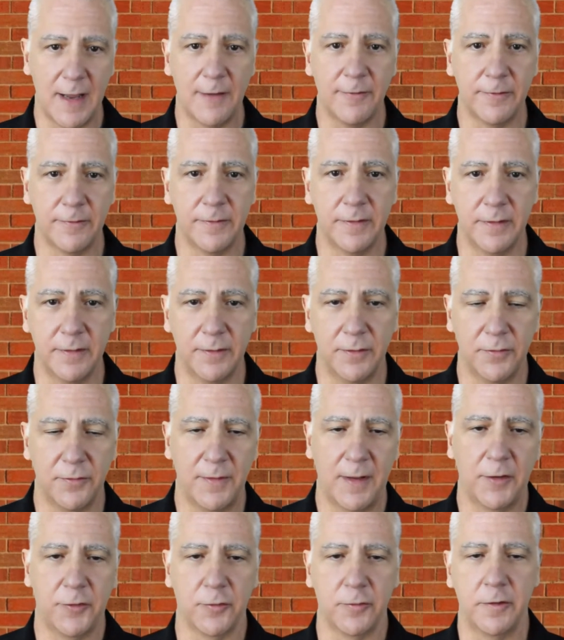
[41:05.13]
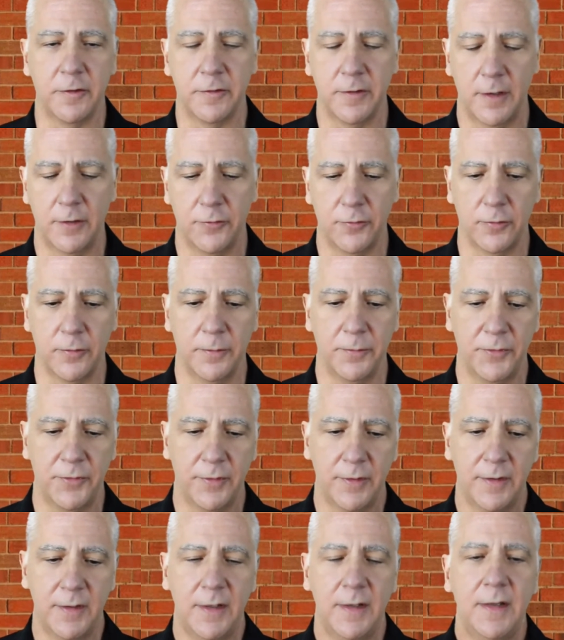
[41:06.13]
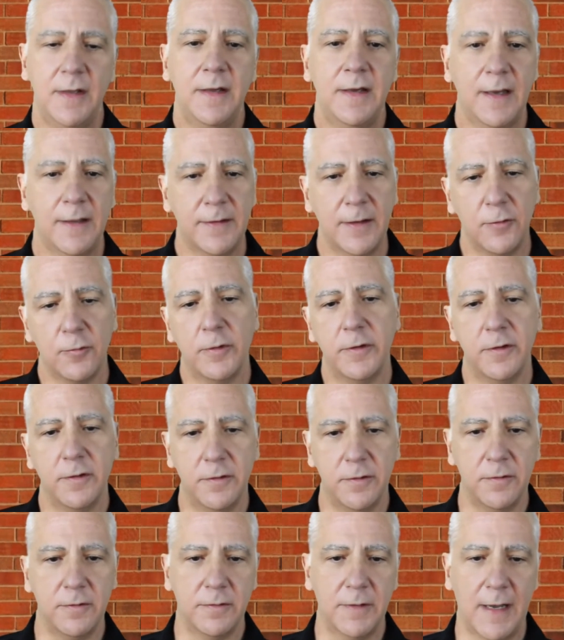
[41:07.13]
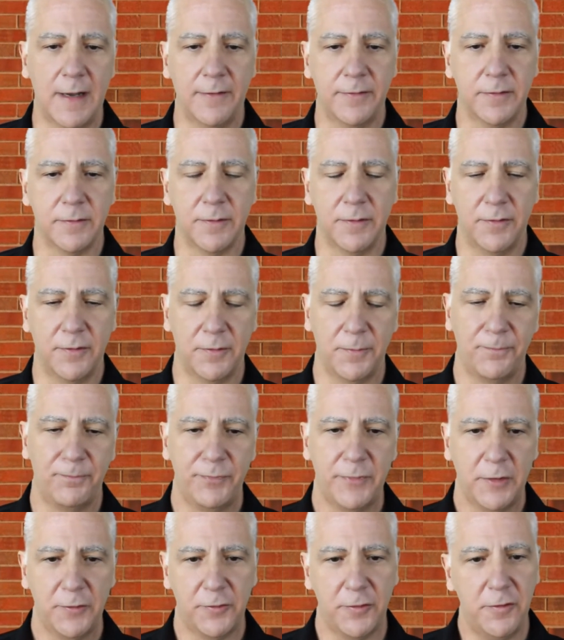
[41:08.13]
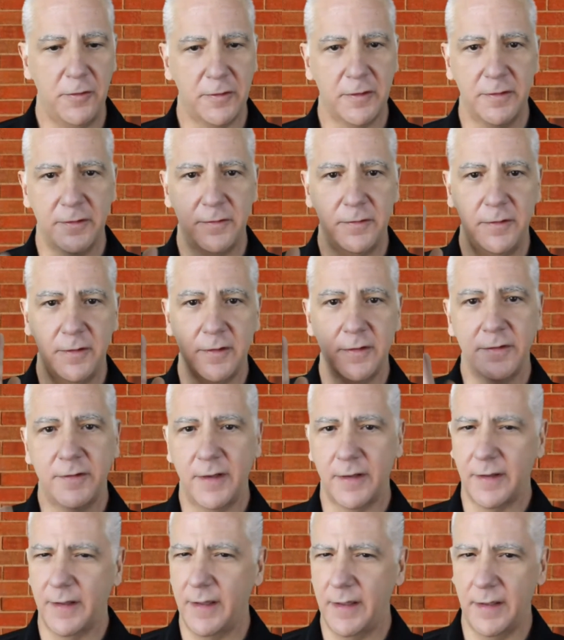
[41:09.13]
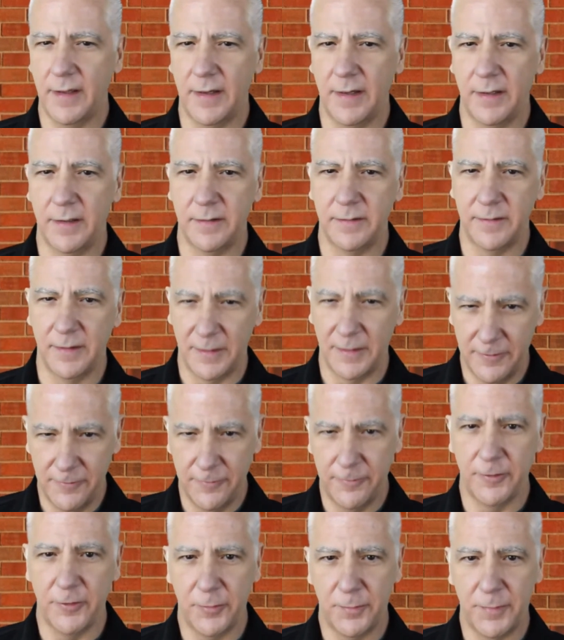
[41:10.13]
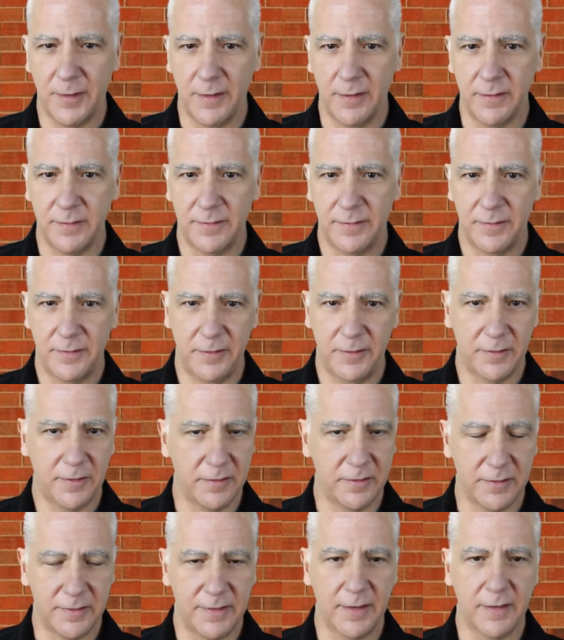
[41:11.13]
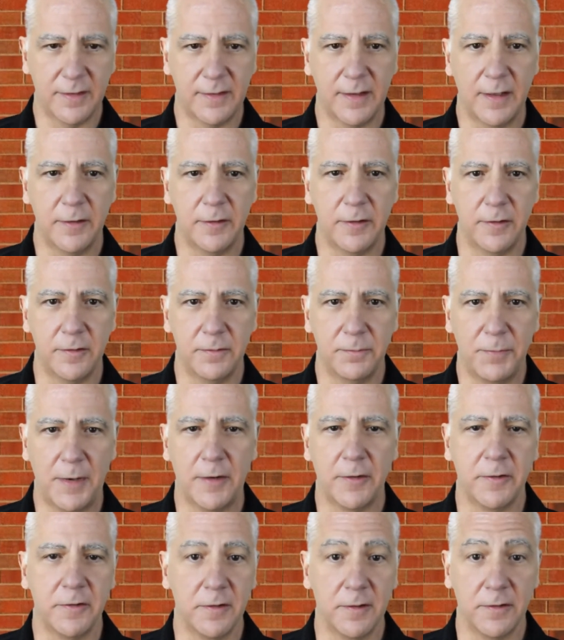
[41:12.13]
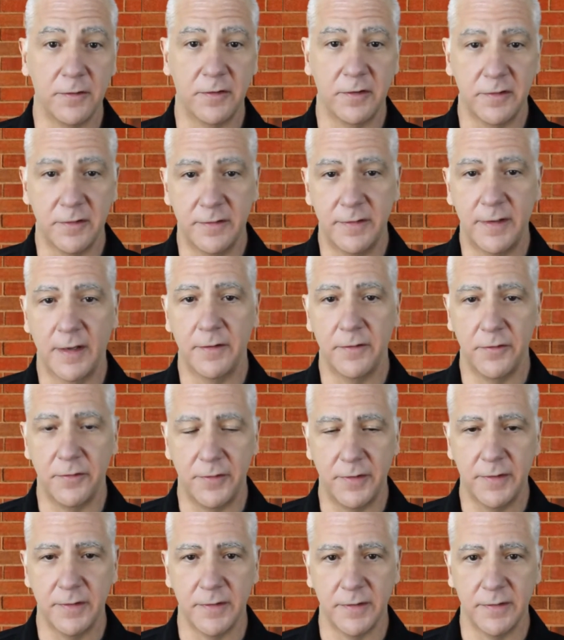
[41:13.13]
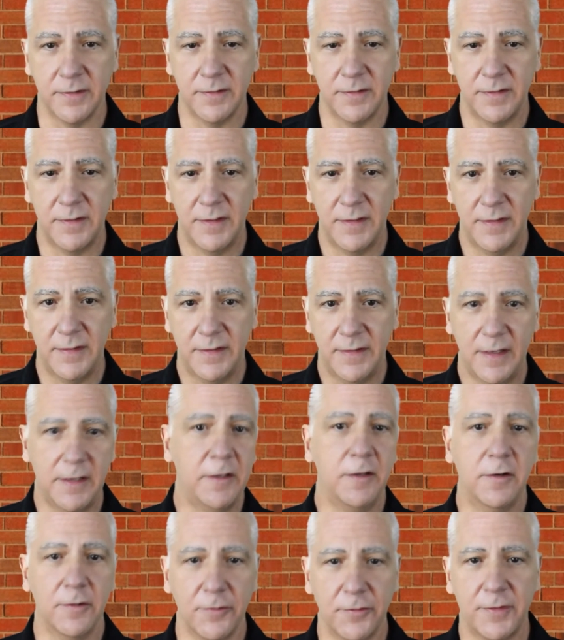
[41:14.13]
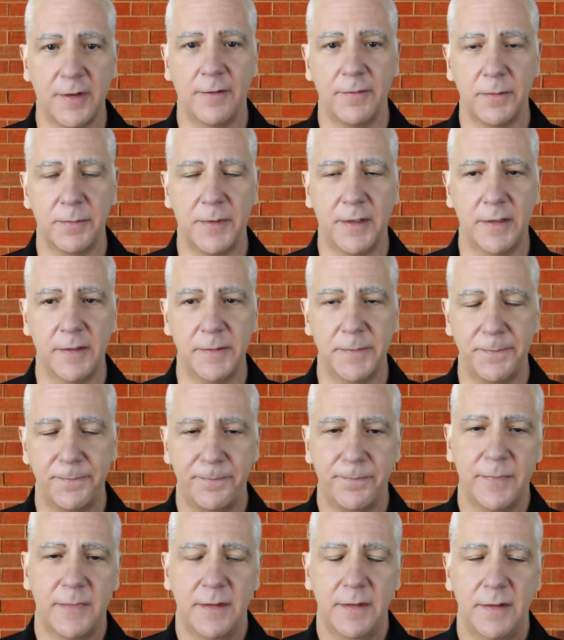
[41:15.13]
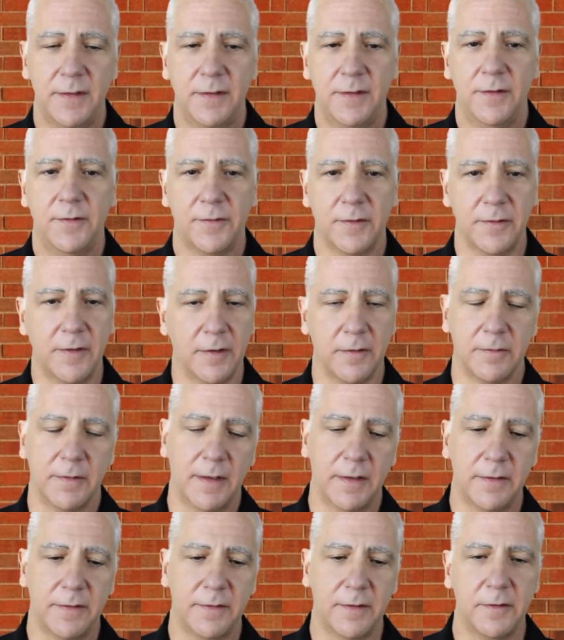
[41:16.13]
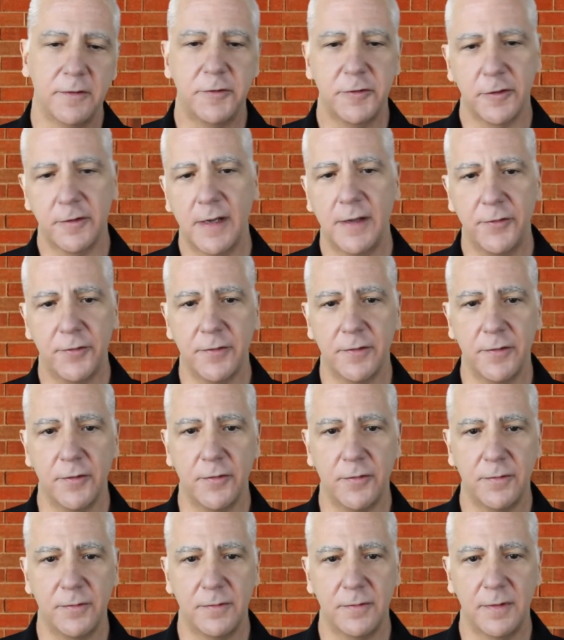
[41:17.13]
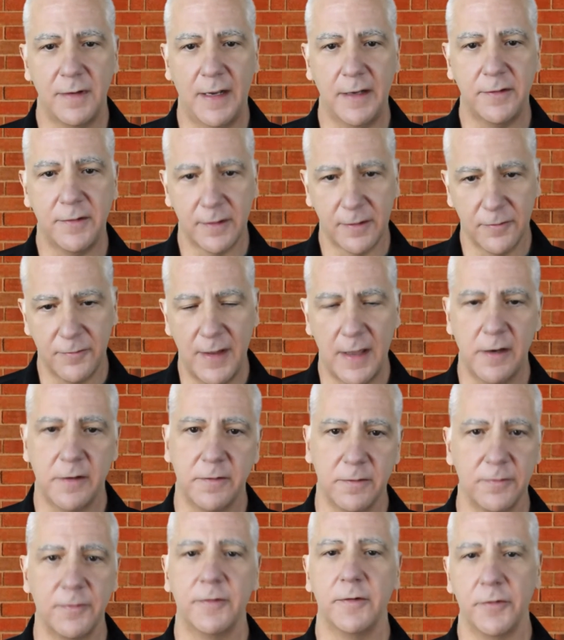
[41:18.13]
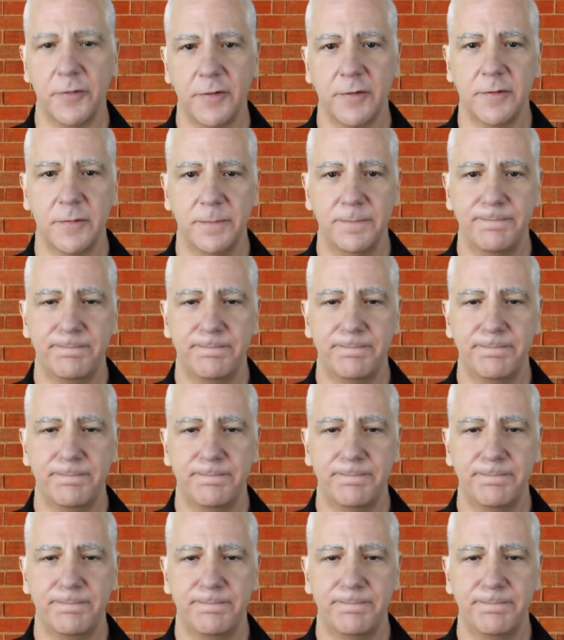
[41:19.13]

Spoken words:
of it is fast Fourier transforms, and then what you do afterwards. So you can take AI, the inference part, you can take that power utilization down to zero, and you don't solve the problem. So no, the short answer is I take advantage of the full system.